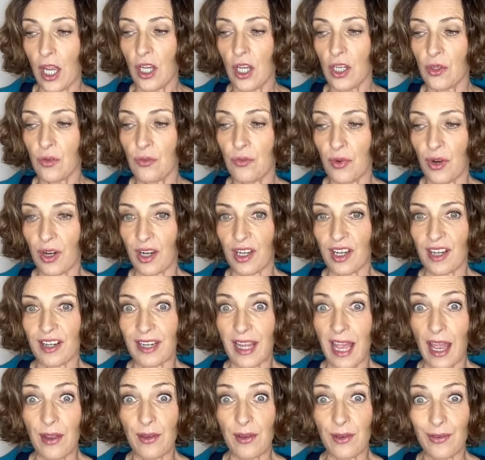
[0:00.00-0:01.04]
to work on
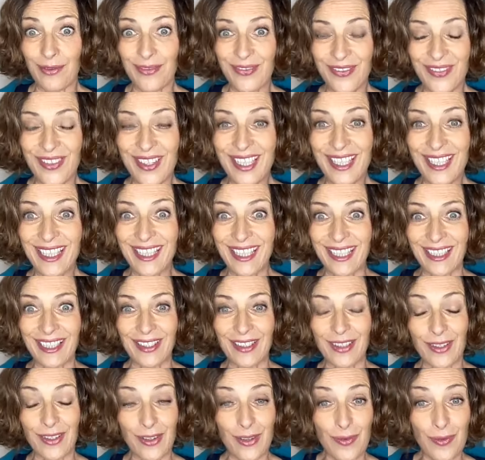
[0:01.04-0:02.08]
how you're
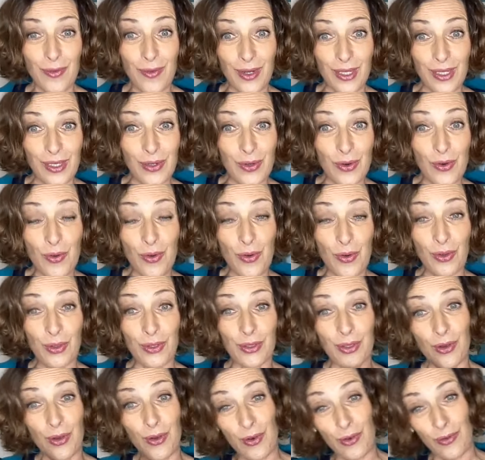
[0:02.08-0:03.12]
feeling when you cross
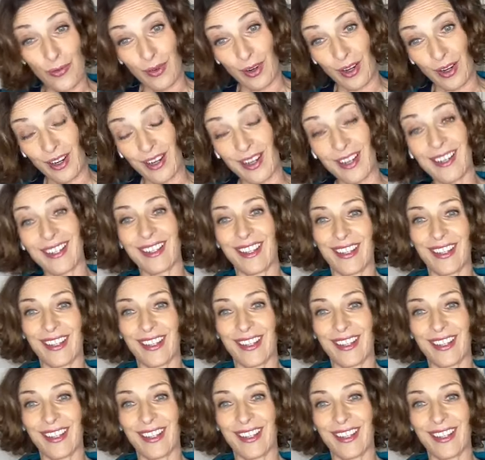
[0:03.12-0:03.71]
over